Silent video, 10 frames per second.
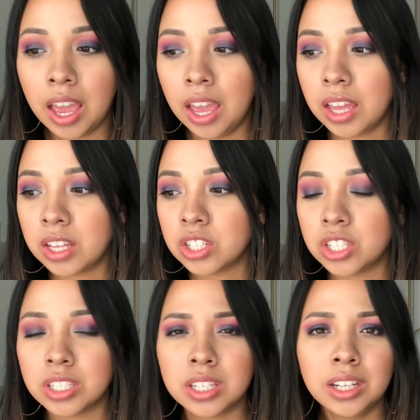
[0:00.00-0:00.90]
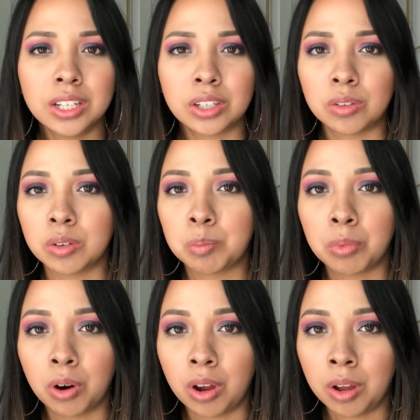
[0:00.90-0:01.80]
and she's not going to go to
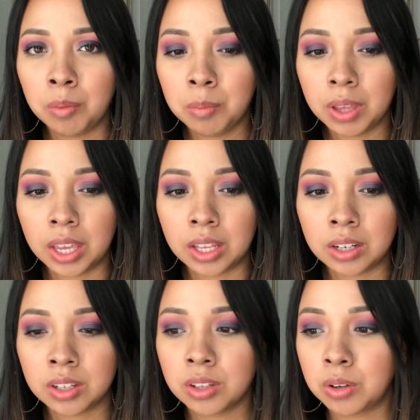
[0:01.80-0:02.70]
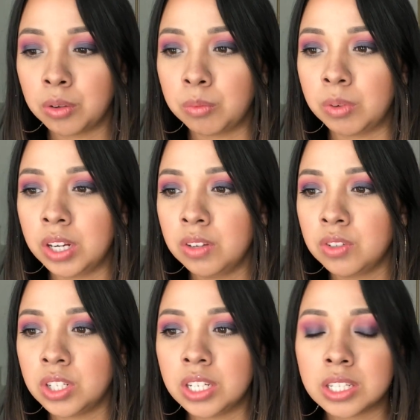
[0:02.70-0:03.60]
prom, and what if
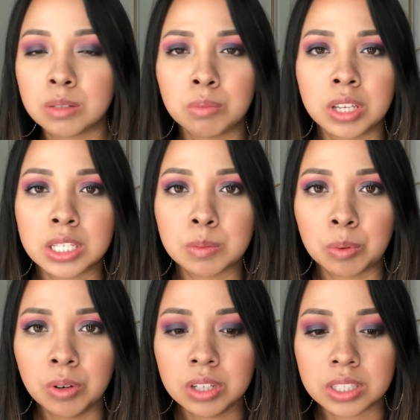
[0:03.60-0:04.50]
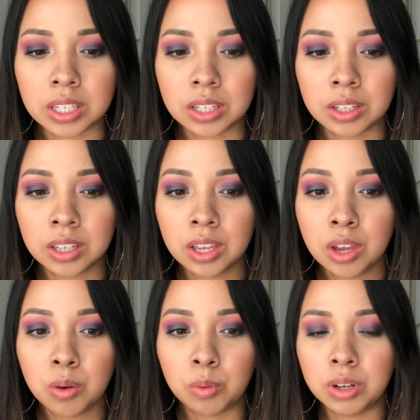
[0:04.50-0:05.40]
she doesn't play sports? Like,
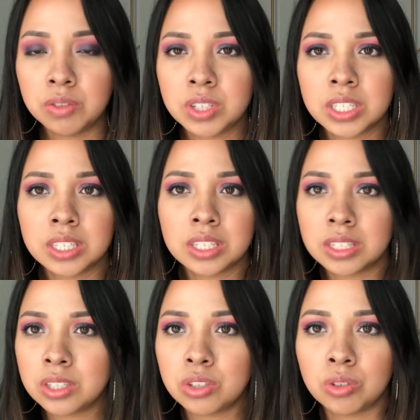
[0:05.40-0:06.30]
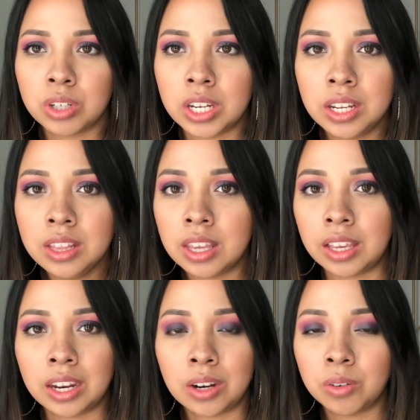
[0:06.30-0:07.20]
what if she doesn't join anything
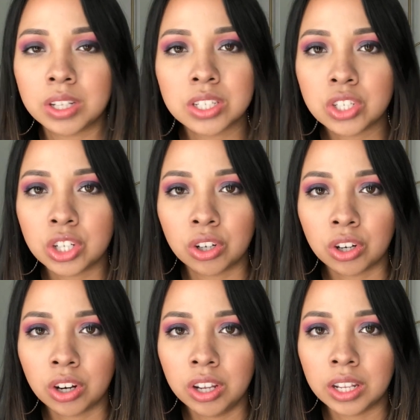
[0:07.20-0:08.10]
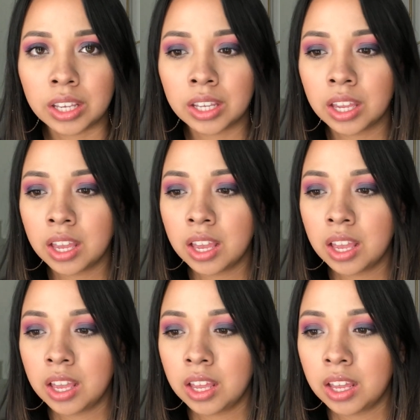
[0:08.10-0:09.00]
and I don't get to cheer her on? Like,
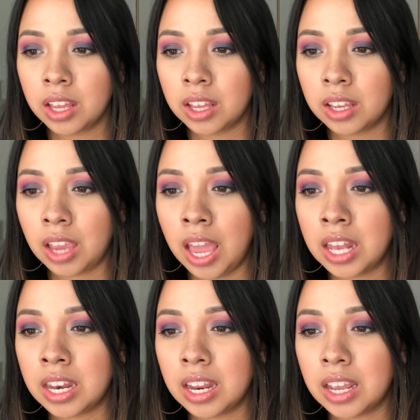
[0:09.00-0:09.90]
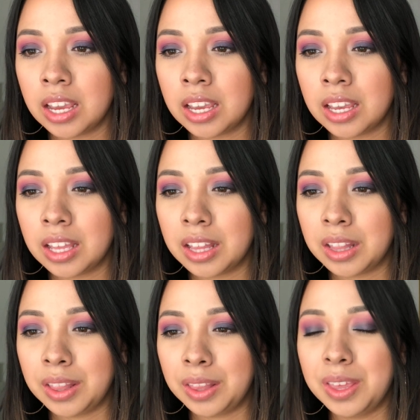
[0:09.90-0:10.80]
and
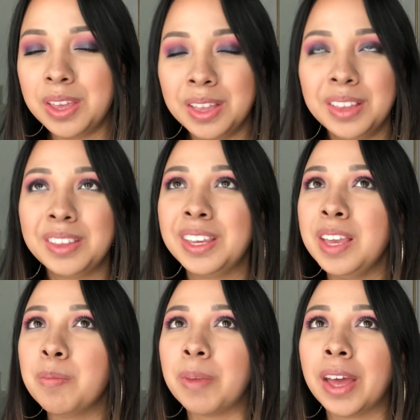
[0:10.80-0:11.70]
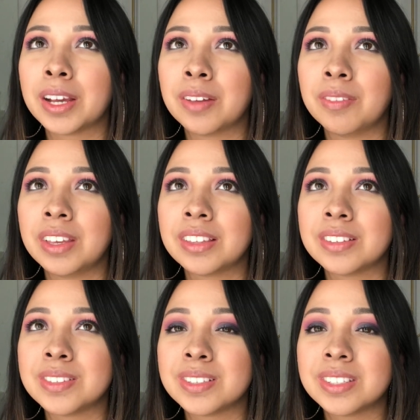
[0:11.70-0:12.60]
looking back, I'm like,
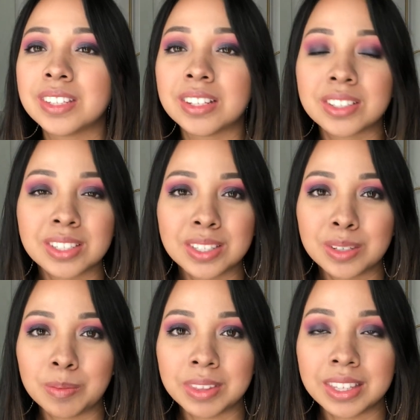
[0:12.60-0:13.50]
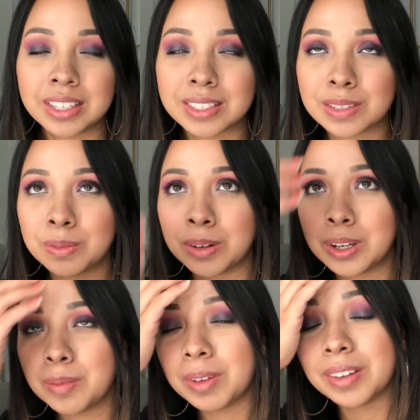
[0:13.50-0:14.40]
those are such stupid things to
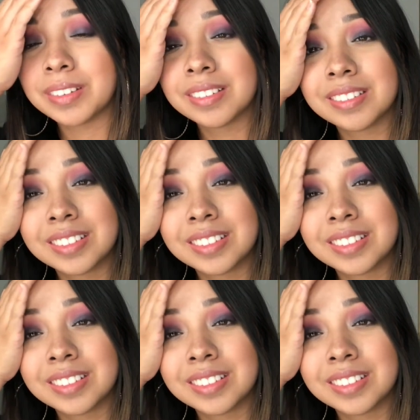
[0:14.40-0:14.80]
worry about.